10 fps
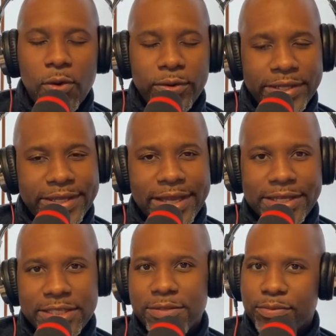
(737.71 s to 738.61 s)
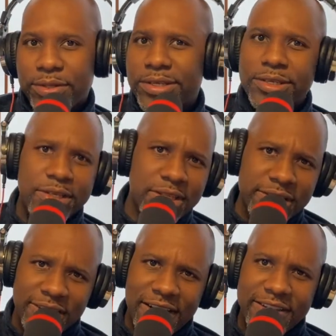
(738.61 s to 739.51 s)
on a date is a pretty good,
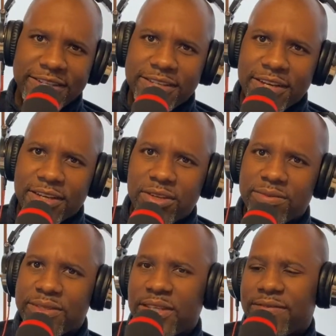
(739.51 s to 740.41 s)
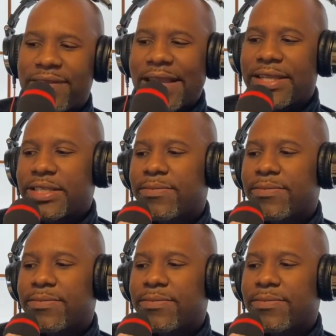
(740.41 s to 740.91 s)
solid Christmas Eve date.